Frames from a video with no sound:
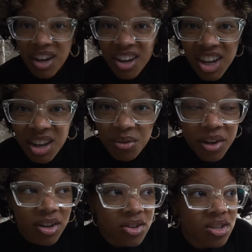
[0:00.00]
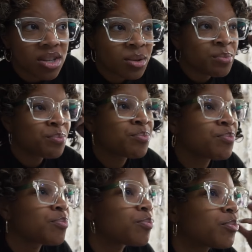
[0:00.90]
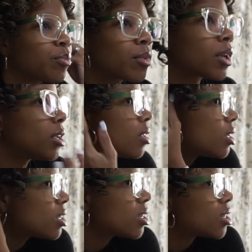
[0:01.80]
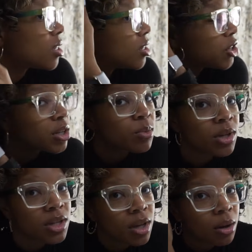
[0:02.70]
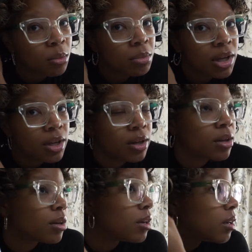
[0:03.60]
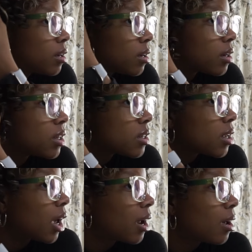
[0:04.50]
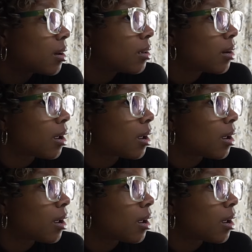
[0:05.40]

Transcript: Okay, folks, this is just what it's gonna be, because I gotta get